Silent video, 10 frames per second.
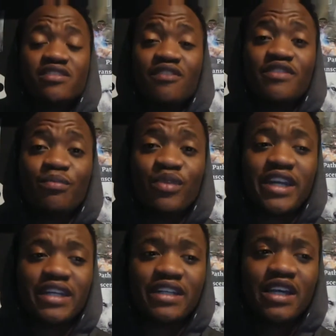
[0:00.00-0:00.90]
of the
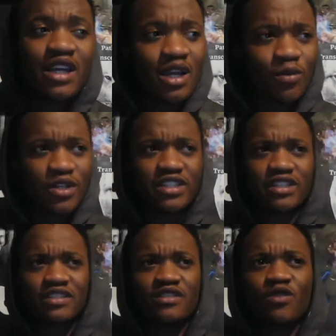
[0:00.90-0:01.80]
brain, which
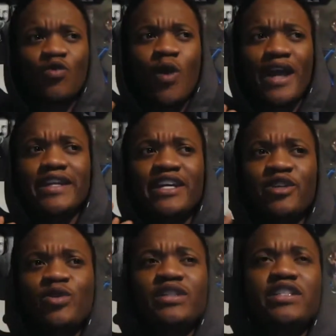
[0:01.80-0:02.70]
is quite
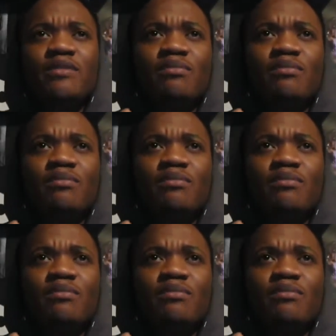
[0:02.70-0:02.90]
interesting